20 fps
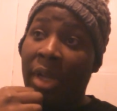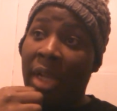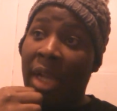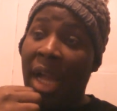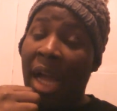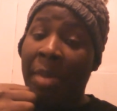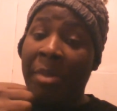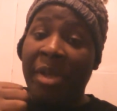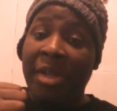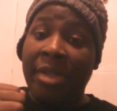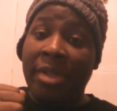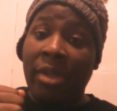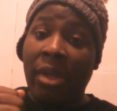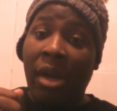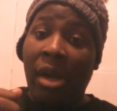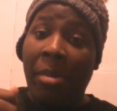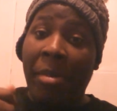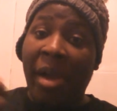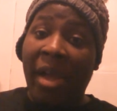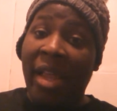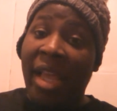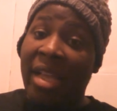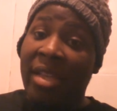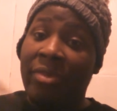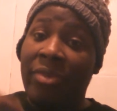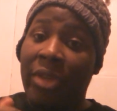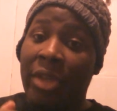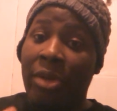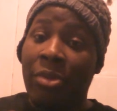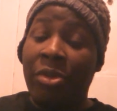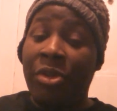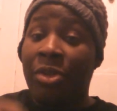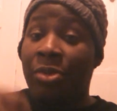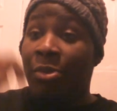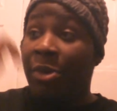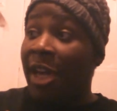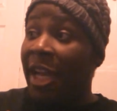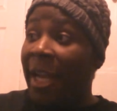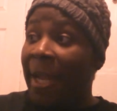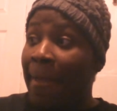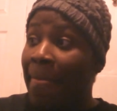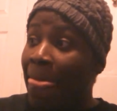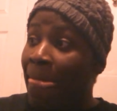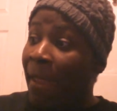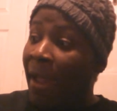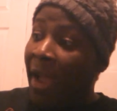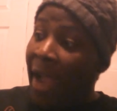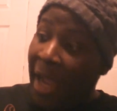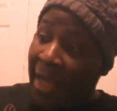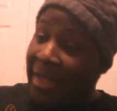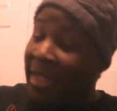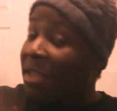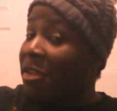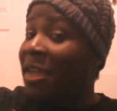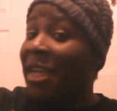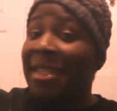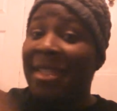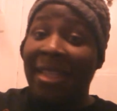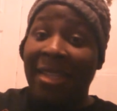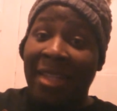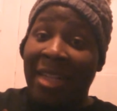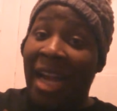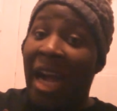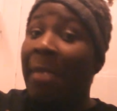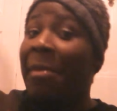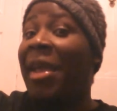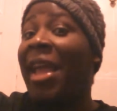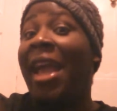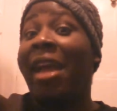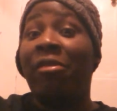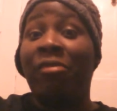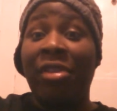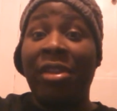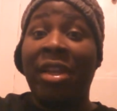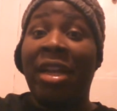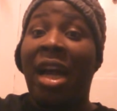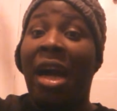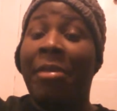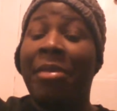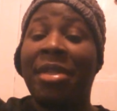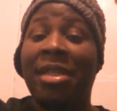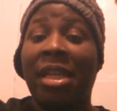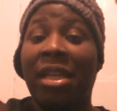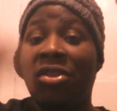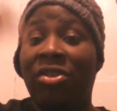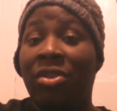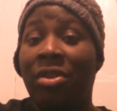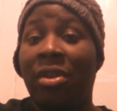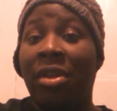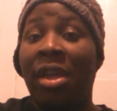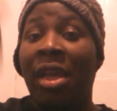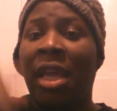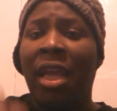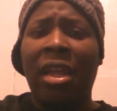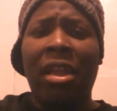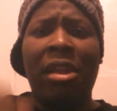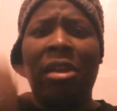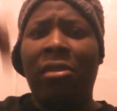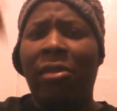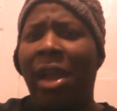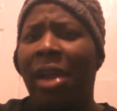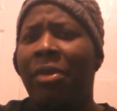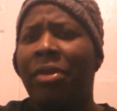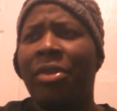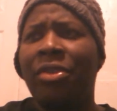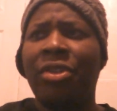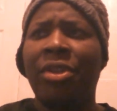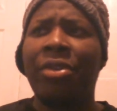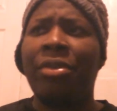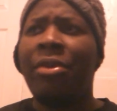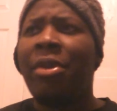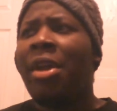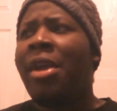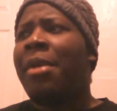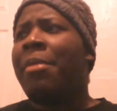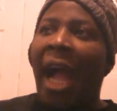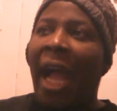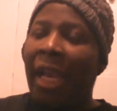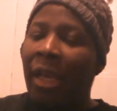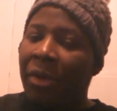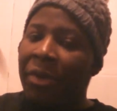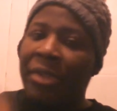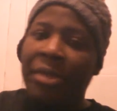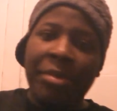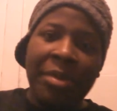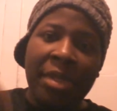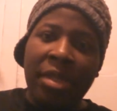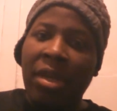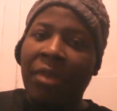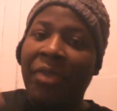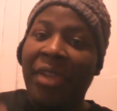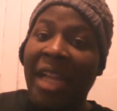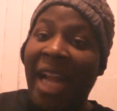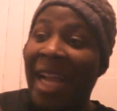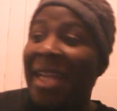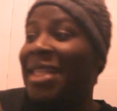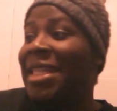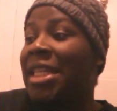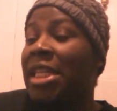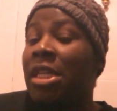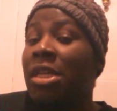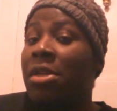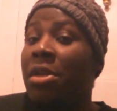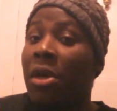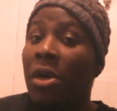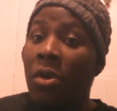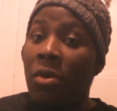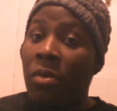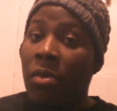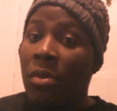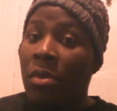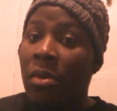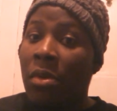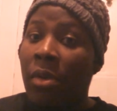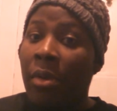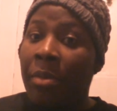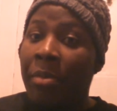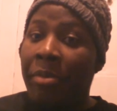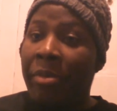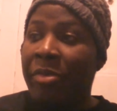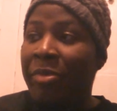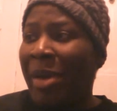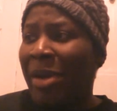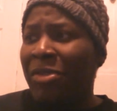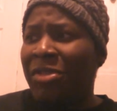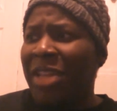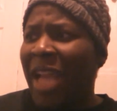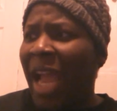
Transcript: comments on my last video, which is why I said you guys need to comment and read the comment section and interact with each other. I learned some stuff that I didn't know about